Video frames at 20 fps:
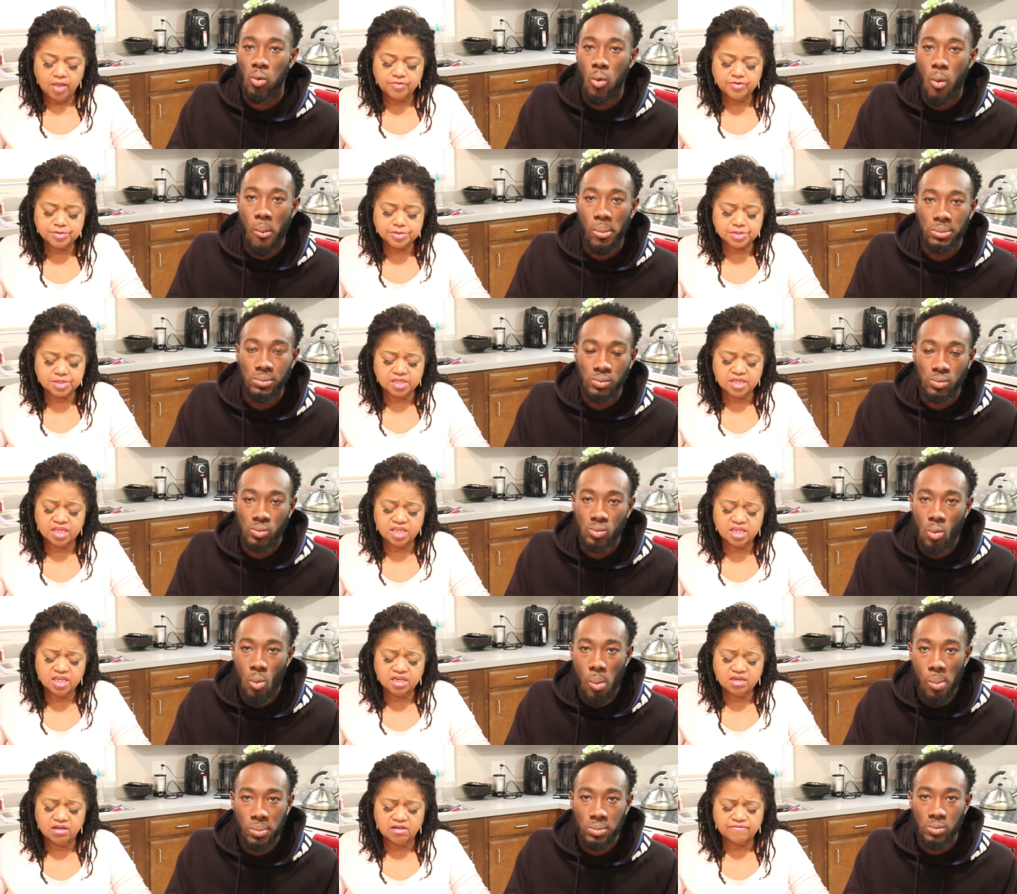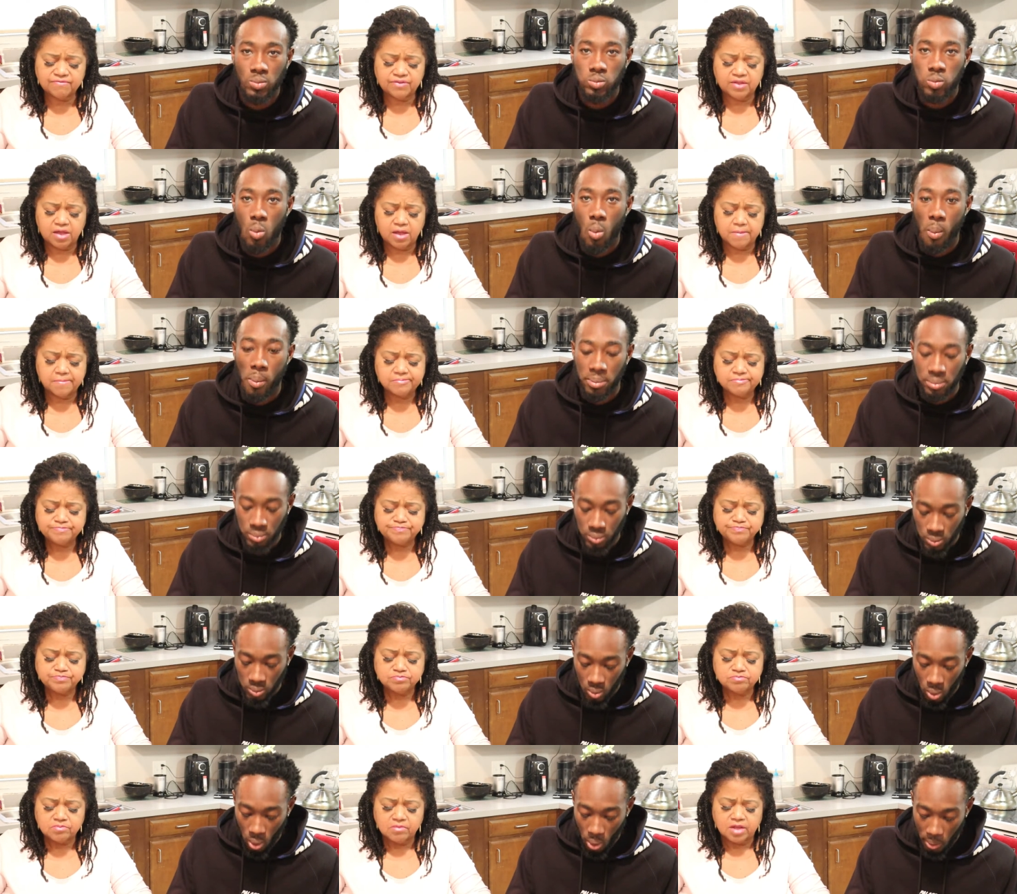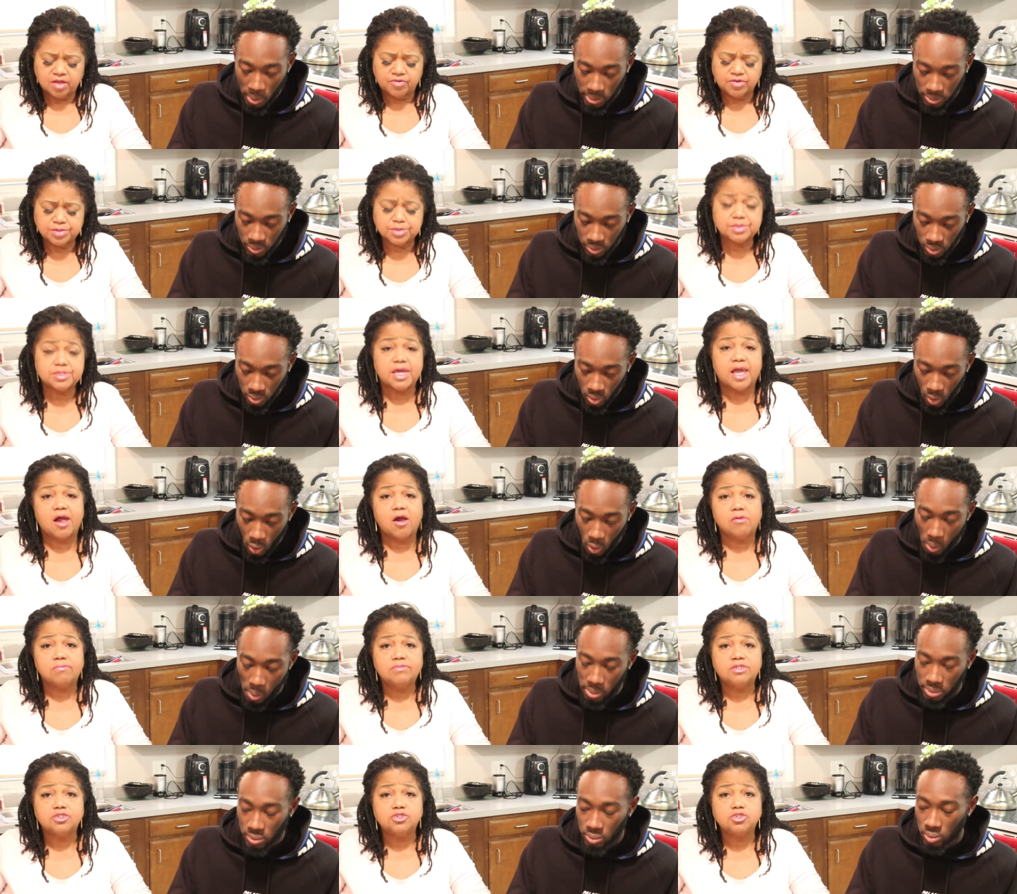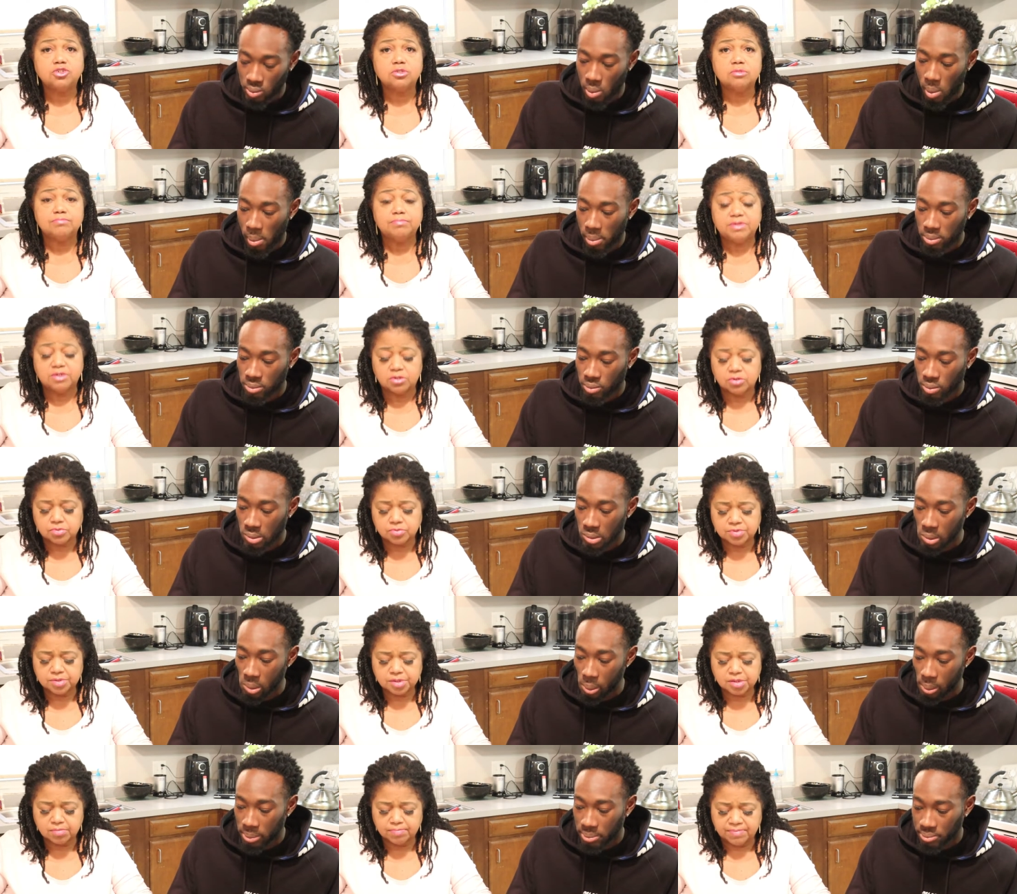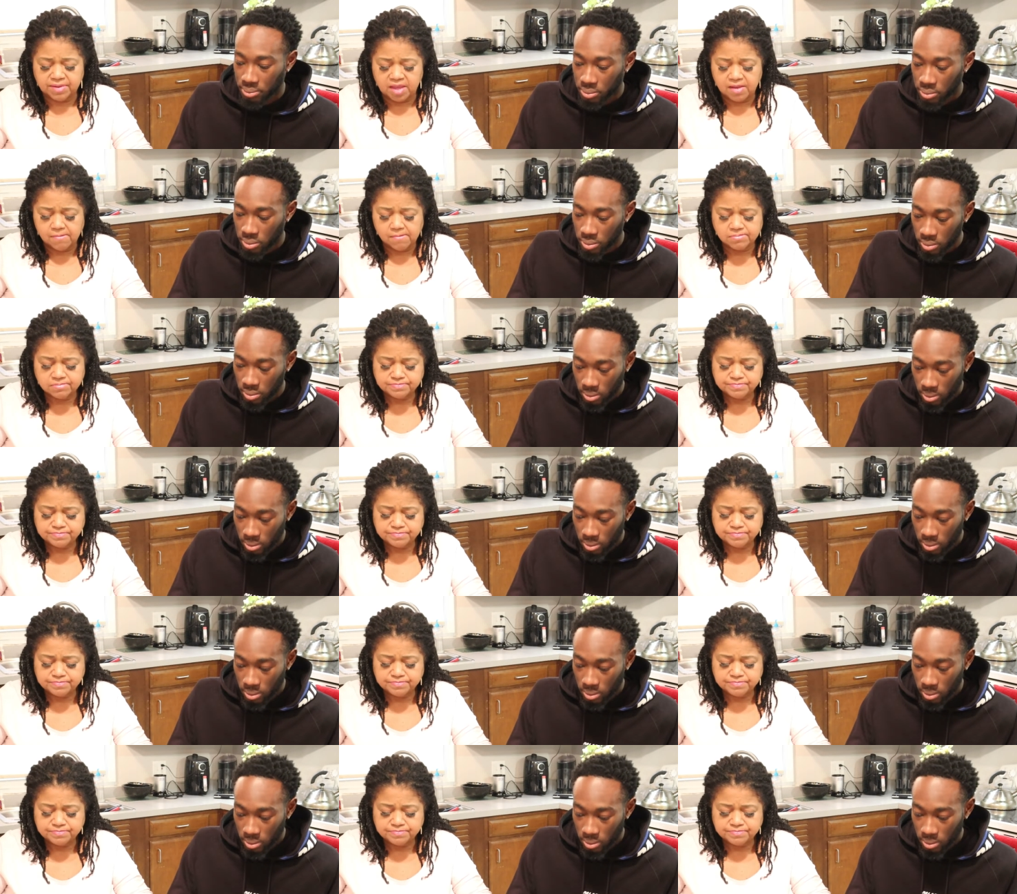Speaker 1: the skin of the the salmon should be crispy.